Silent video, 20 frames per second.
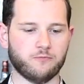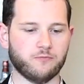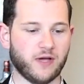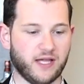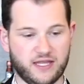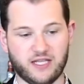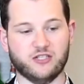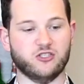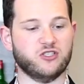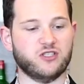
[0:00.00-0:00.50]

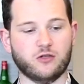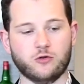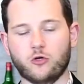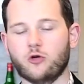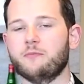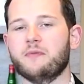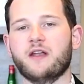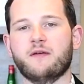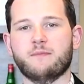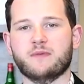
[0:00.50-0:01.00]
And then just a
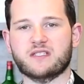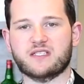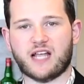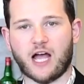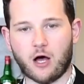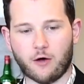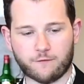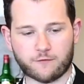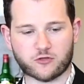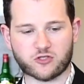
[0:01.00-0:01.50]
little bit of
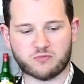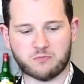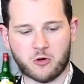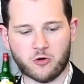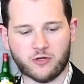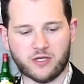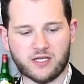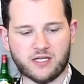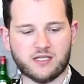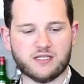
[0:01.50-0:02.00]
mezcal for
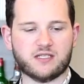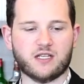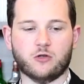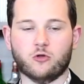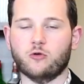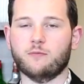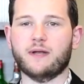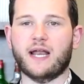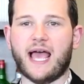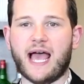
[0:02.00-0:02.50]
smokiness, a
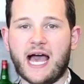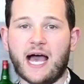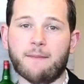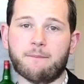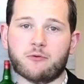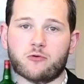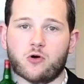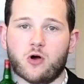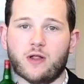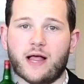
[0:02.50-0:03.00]
little bit of
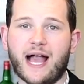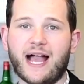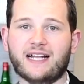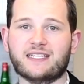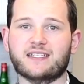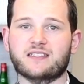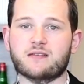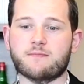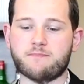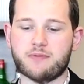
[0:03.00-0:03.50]
Aperol,
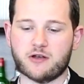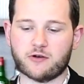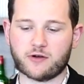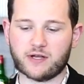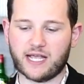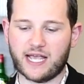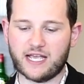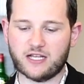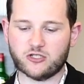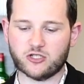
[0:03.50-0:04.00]
act as a
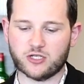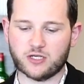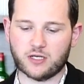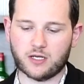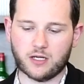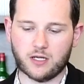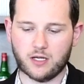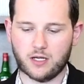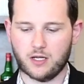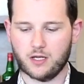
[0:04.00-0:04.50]
bittering agent,
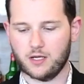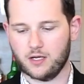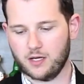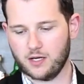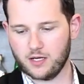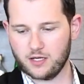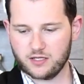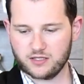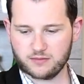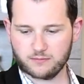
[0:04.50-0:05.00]

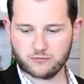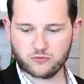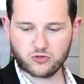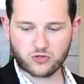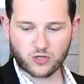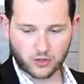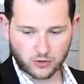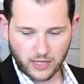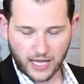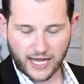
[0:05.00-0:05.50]
some
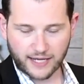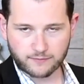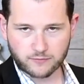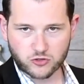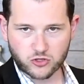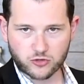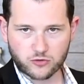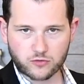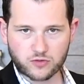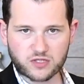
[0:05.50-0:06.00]
lime
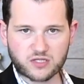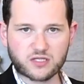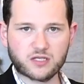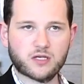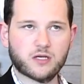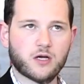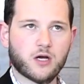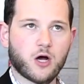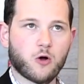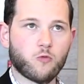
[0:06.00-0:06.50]
juice.
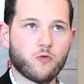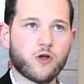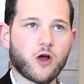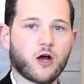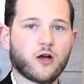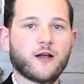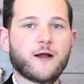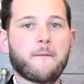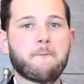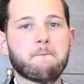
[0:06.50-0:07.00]
We
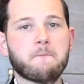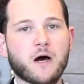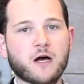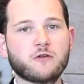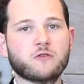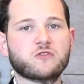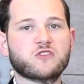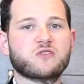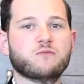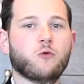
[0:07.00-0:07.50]
are going to
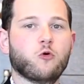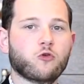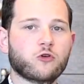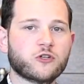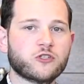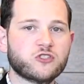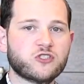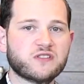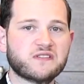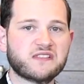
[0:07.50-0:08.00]
muddle some
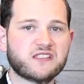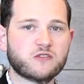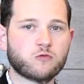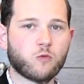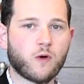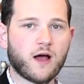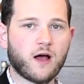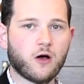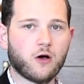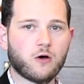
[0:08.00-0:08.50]
oranges as
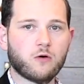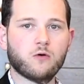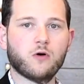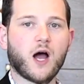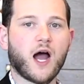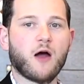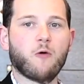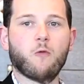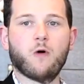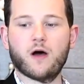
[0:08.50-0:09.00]
well.
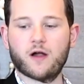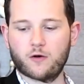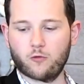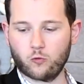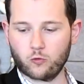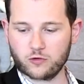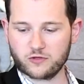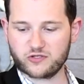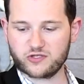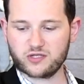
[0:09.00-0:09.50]
I want
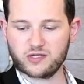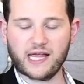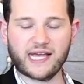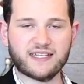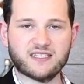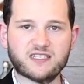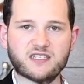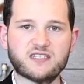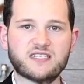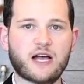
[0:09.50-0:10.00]
orange
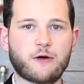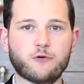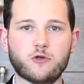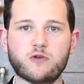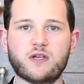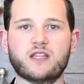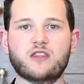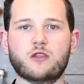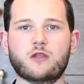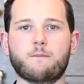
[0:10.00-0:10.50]
slices, that way you
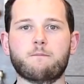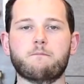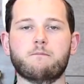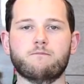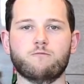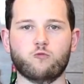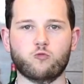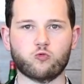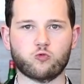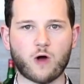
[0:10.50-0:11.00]
get the
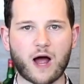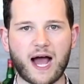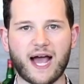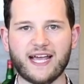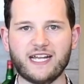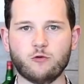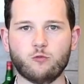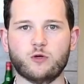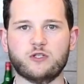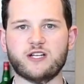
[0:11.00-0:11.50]

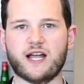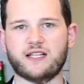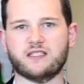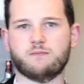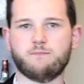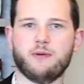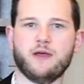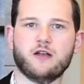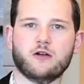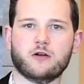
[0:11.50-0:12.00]
rind, which adds
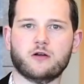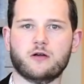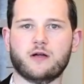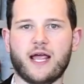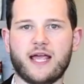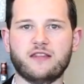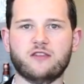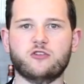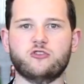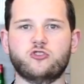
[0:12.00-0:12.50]
bitter,
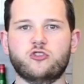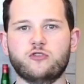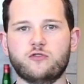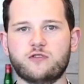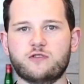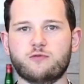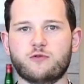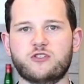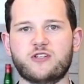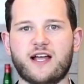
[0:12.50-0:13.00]
and the
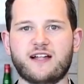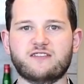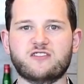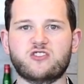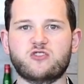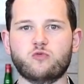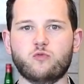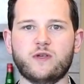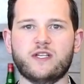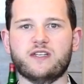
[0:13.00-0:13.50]
juice, which adds
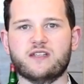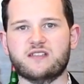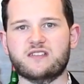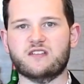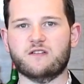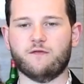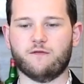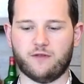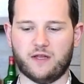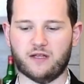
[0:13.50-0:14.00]
sweetness
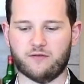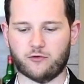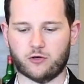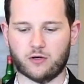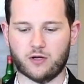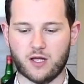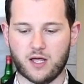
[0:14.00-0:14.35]
and flavor.